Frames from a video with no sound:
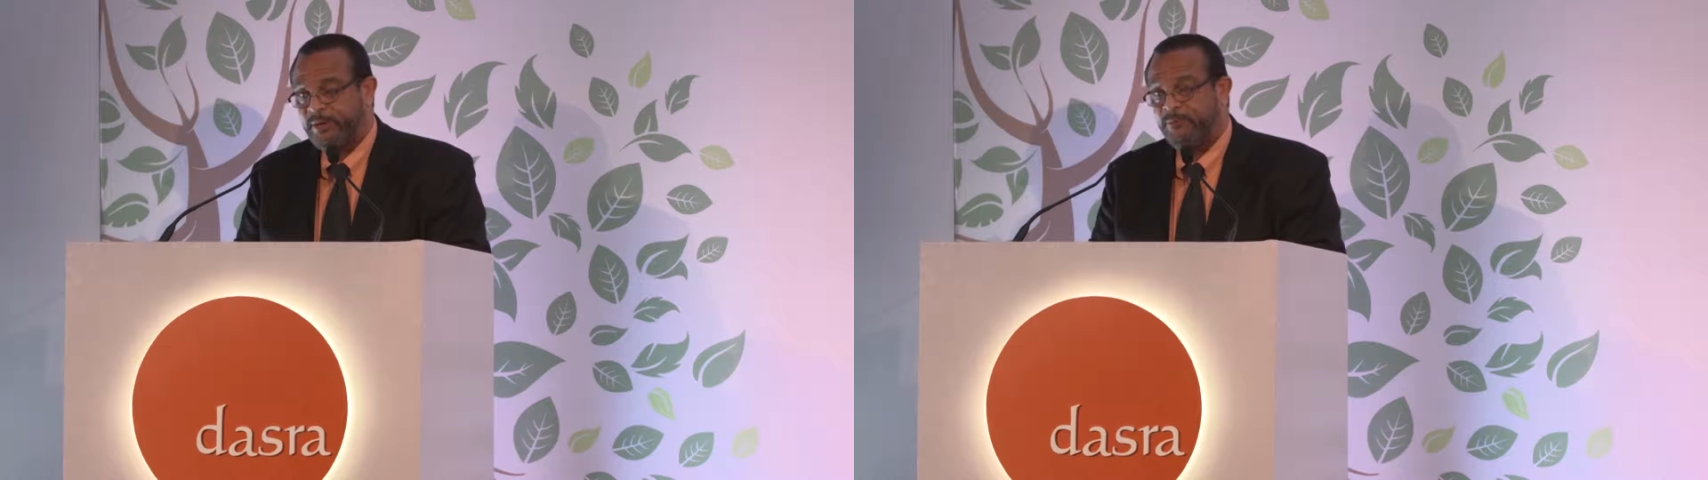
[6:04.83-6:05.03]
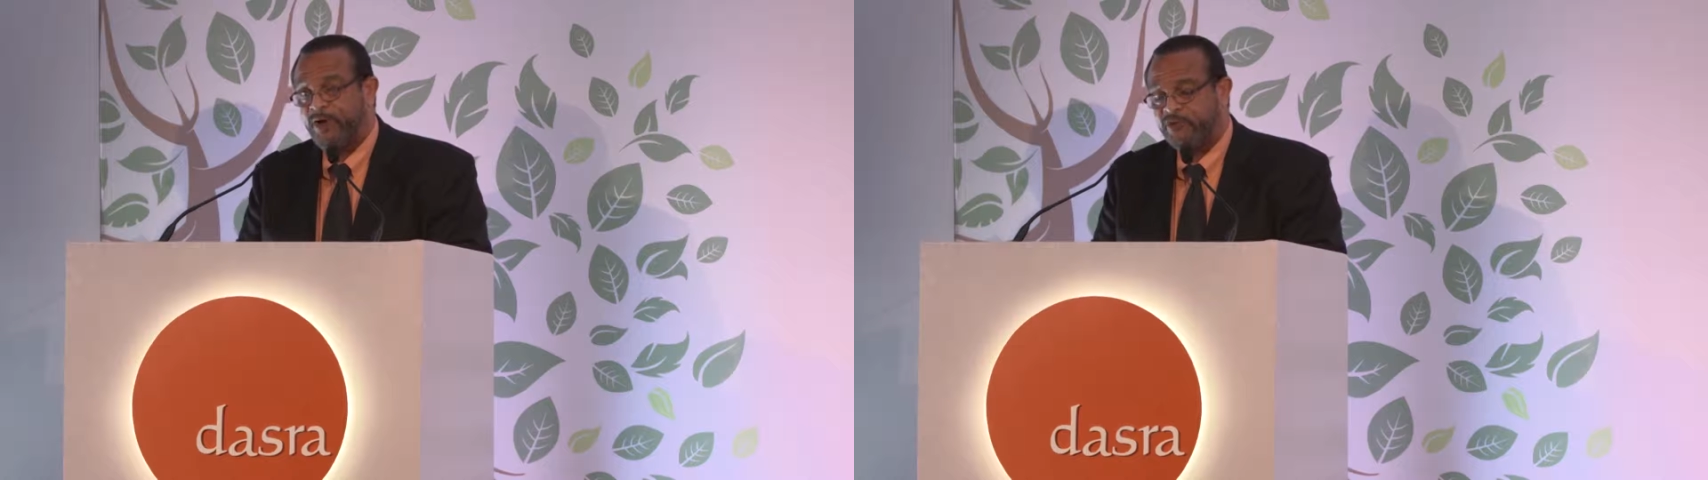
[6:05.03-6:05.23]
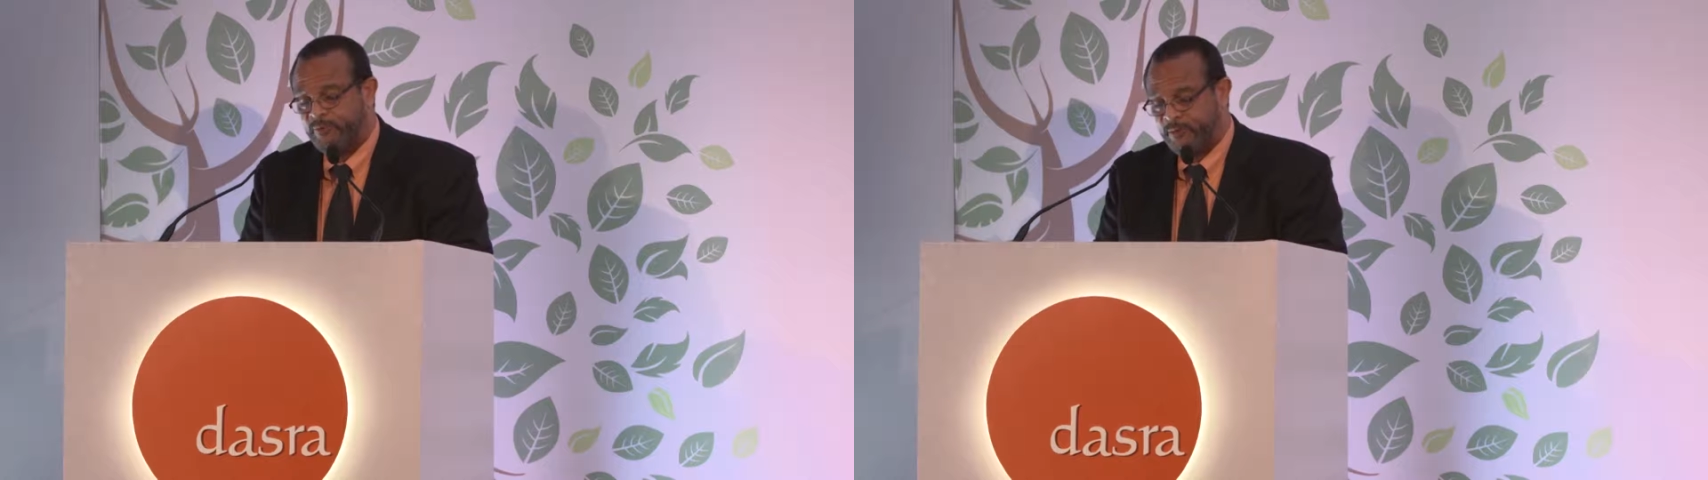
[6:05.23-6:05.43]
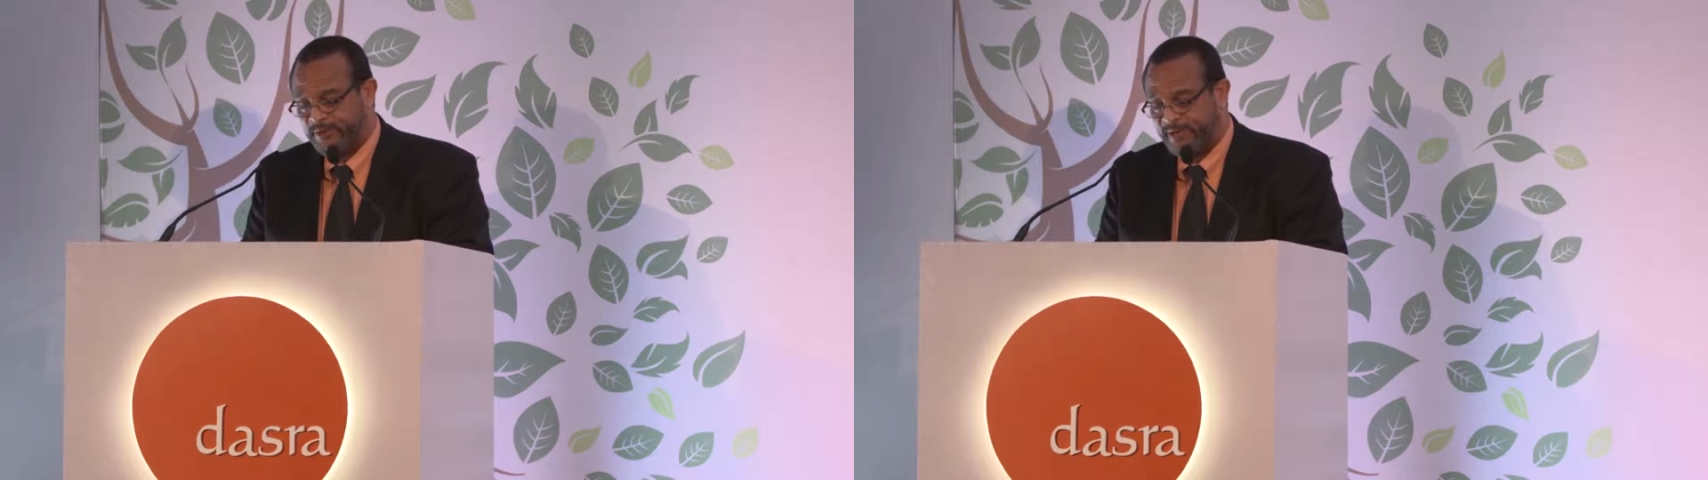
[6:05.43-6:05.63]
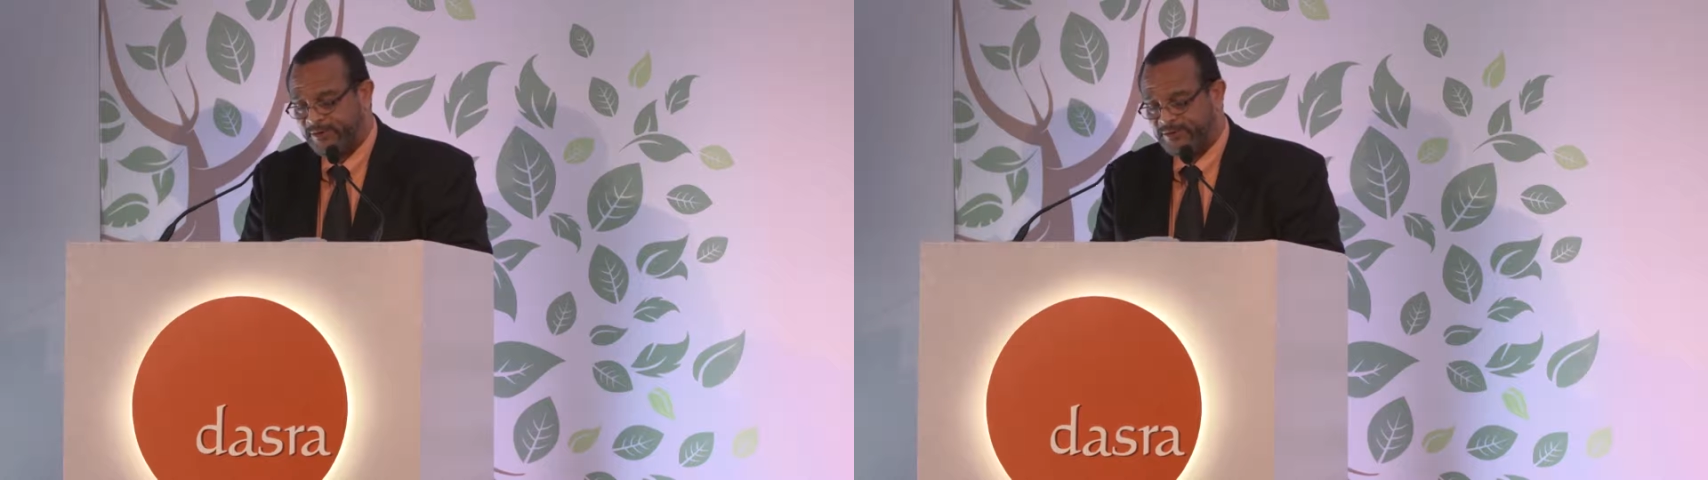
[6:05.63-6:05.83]
multiple
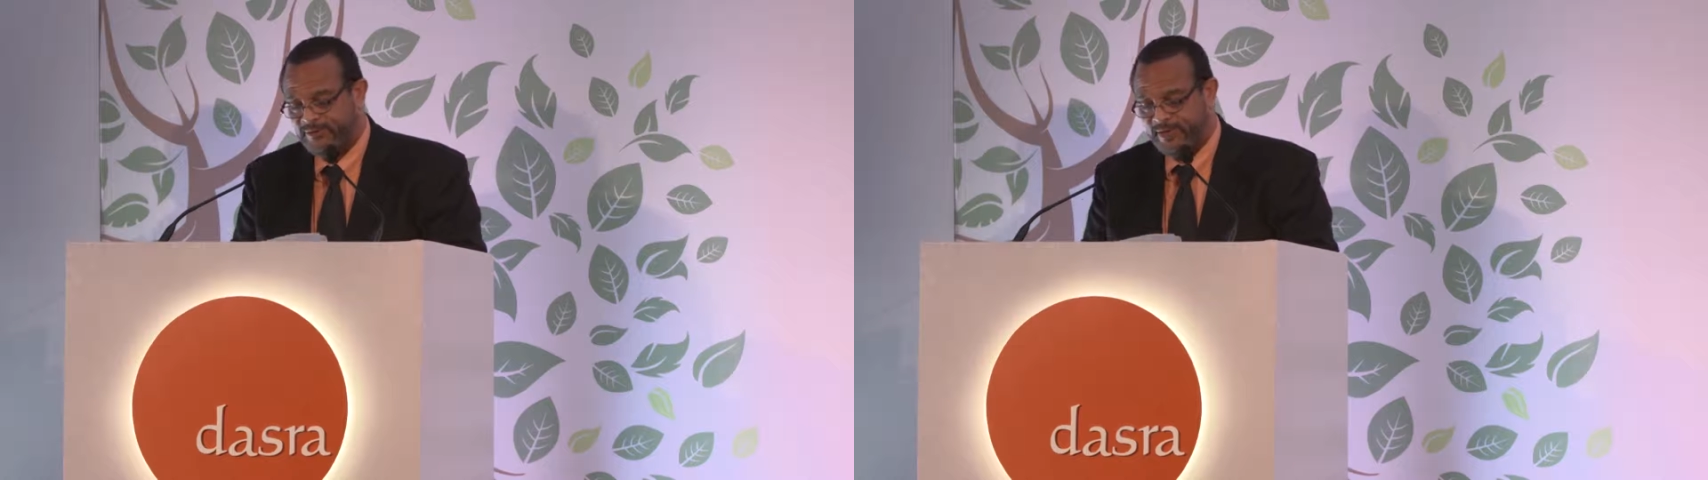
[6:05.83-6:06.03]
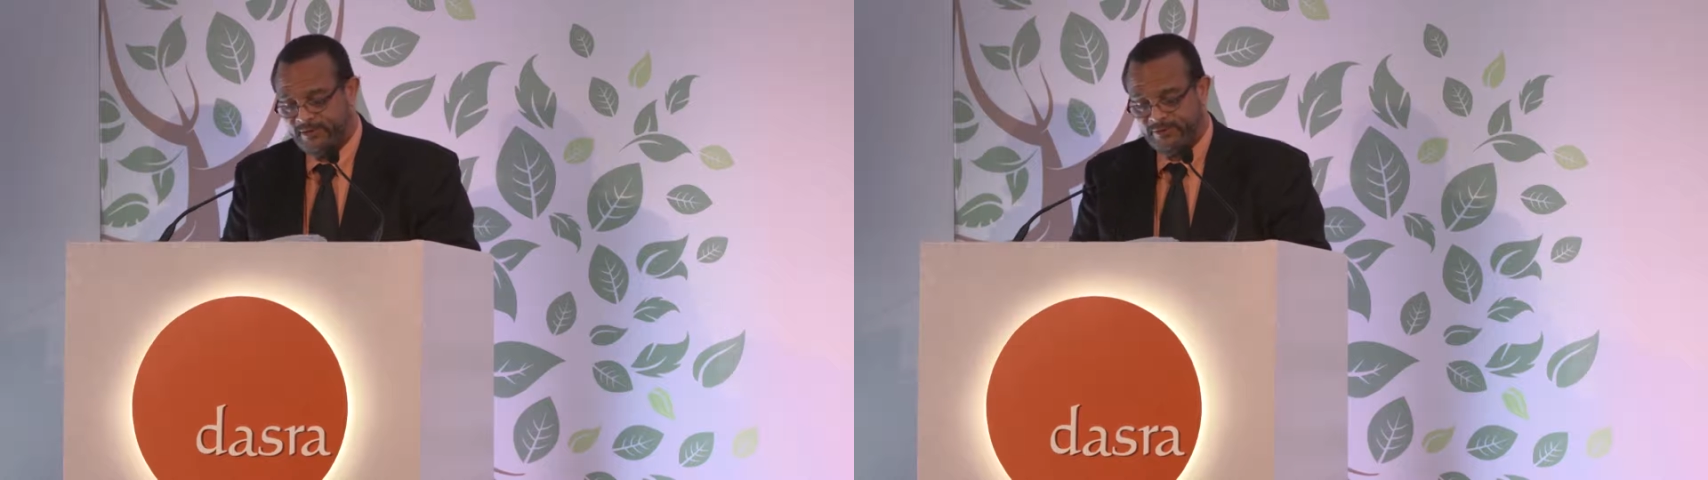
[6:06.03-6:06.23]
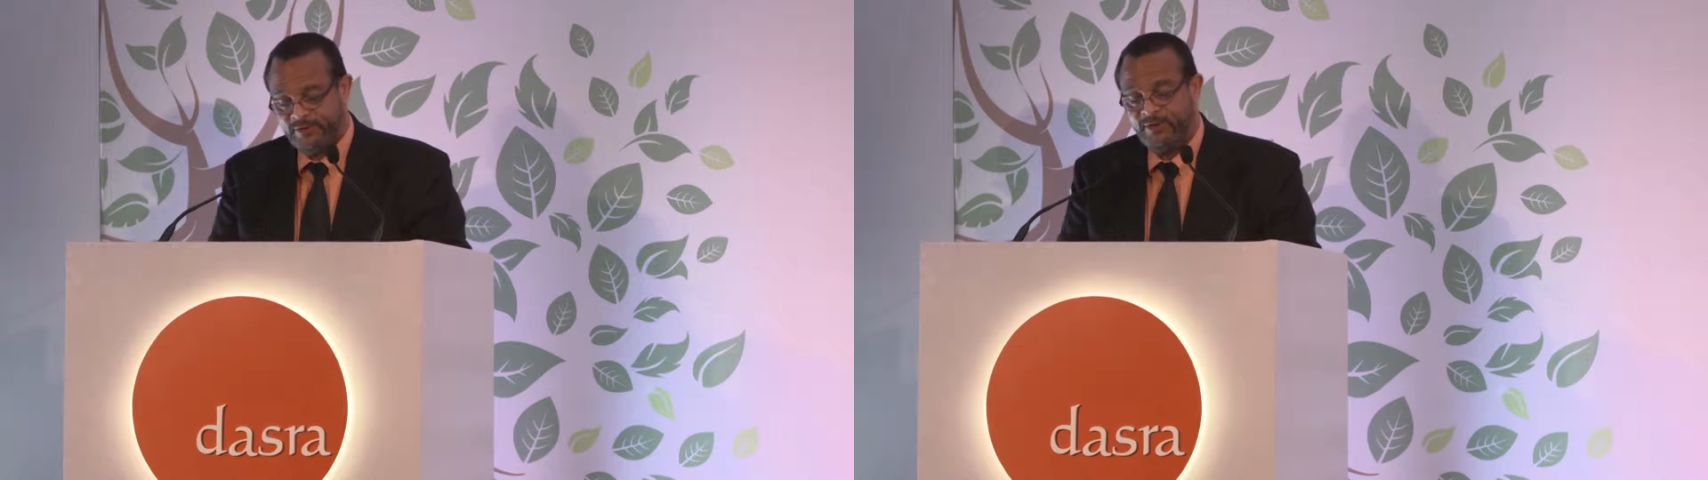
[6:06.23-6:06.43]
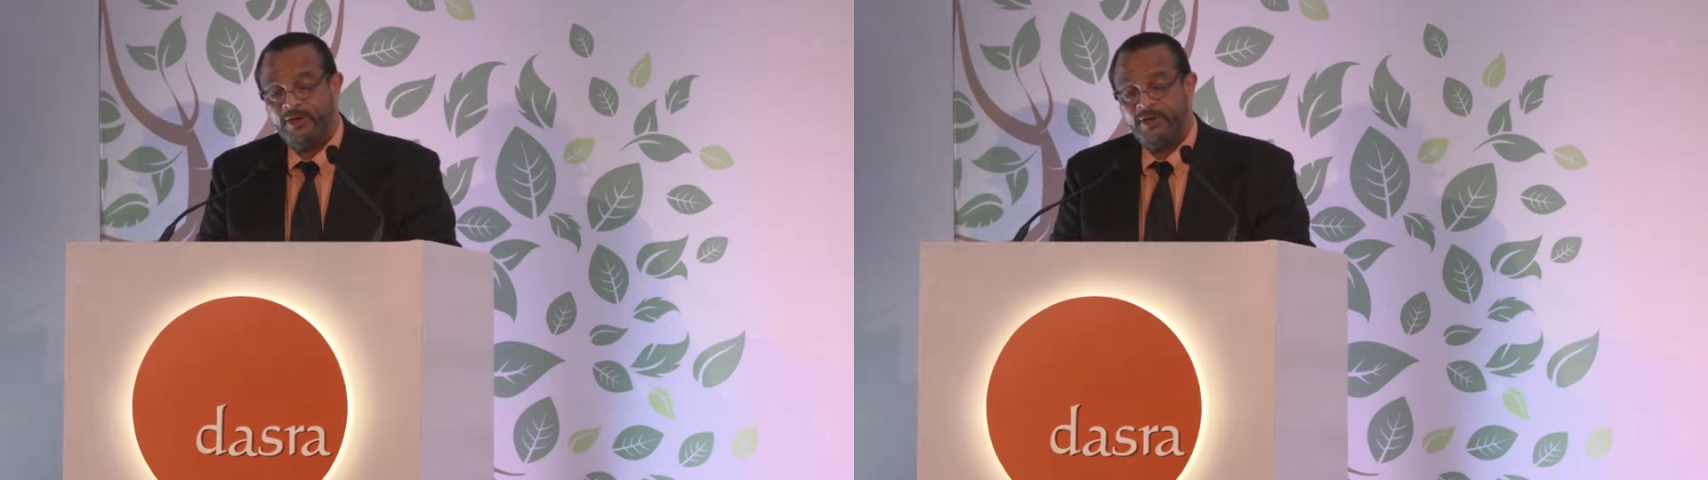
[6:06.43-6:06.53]
players together